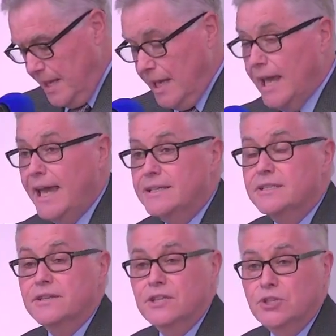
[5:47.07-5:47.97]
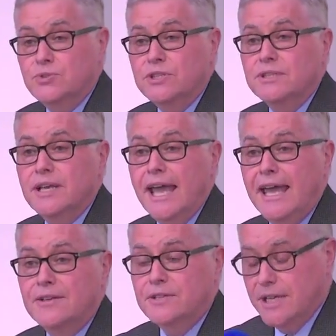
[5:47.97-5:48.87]
at the union
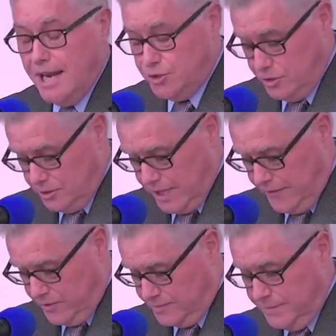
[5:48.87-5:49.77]
and the national level.